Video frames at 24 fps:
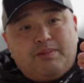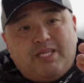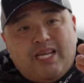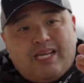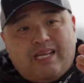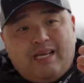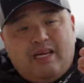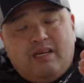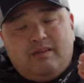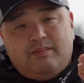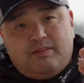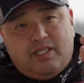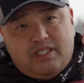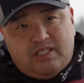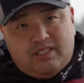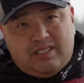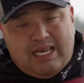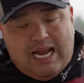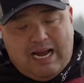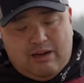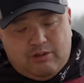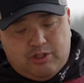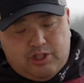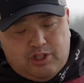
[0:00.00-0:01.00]
Take a, this is
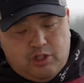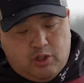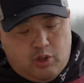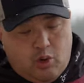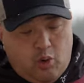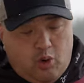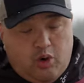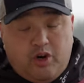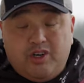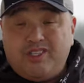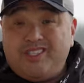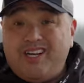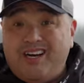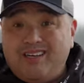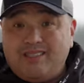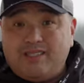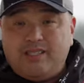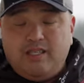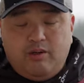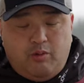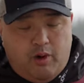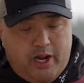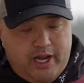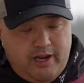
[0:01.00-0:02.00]
an ounce and a quarter
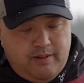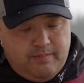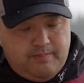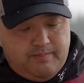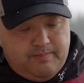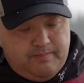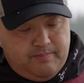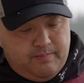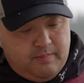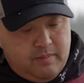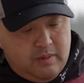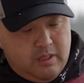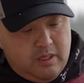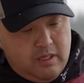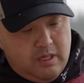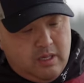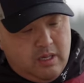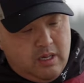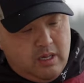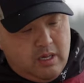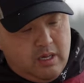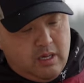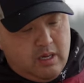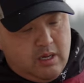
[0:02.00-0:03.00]
tungsten weight.
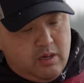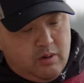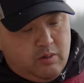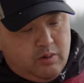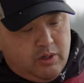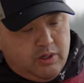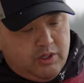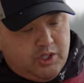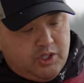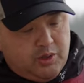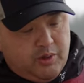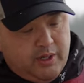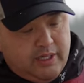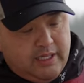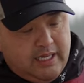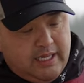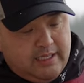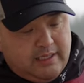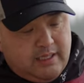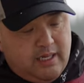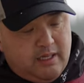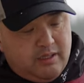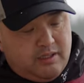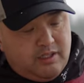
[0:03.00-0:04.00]
I'm gonna string
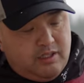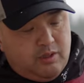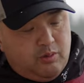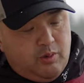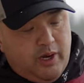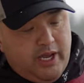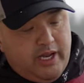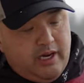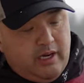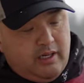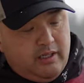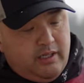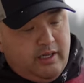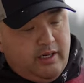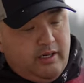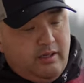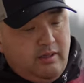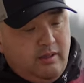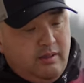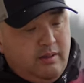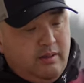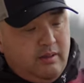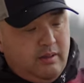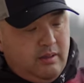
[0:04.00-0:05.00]
that tungsten weight on
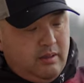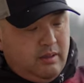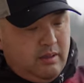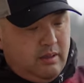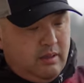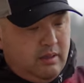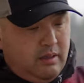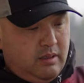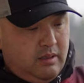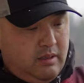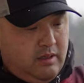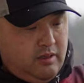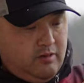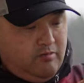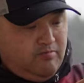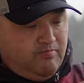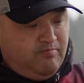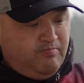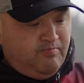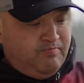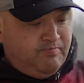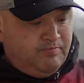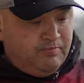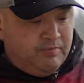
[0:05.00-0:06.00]
there.
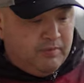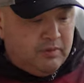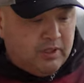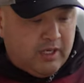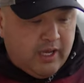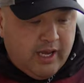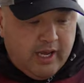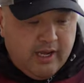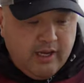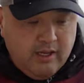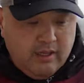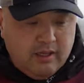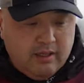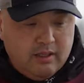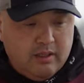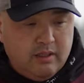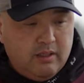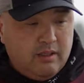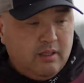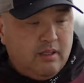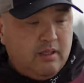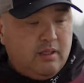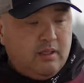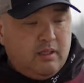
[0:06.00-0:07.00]
Okay.
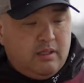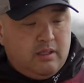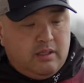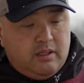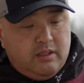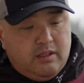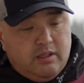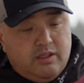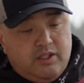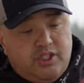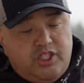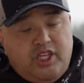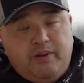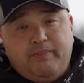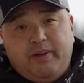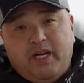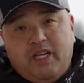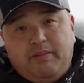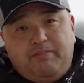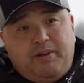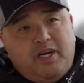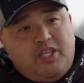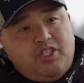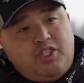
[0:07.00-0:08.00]
G
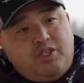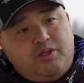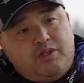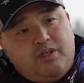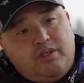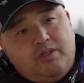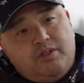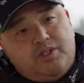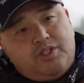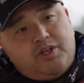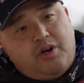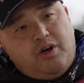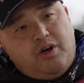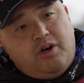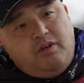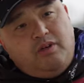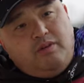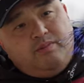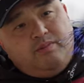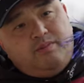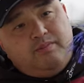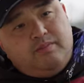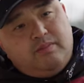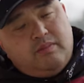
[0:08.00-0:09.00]
Money punch
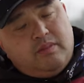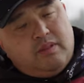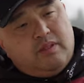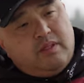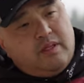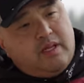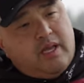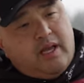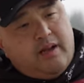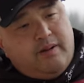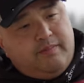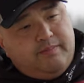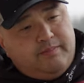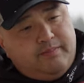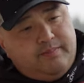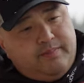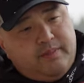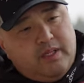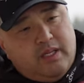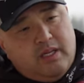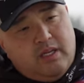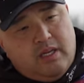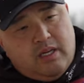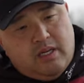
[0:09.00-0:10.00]
skirt. Get them.
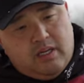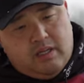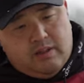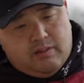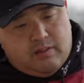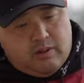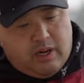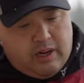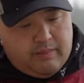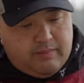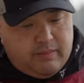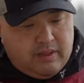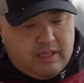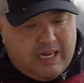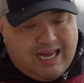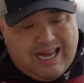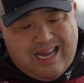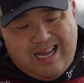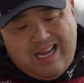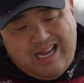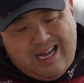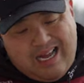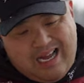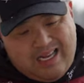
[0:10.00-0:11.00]
I'm,
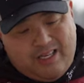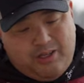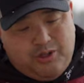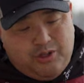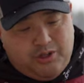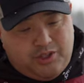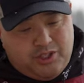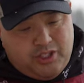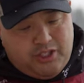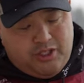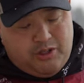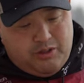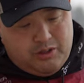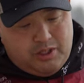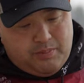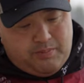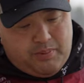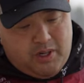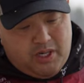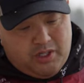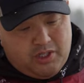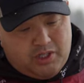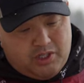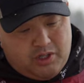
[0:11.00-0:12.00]
I, I usually use a
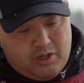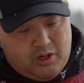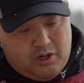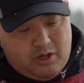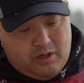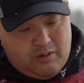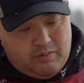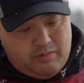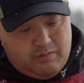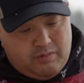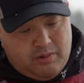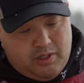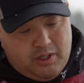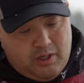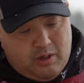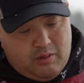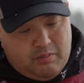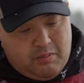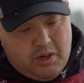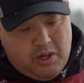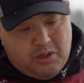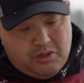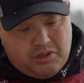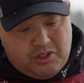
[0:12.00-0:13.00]
punch skirt, you know,
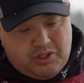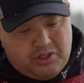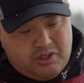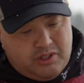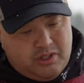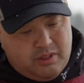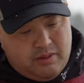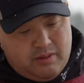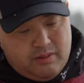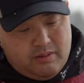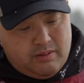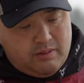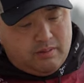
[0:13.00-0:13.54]
most,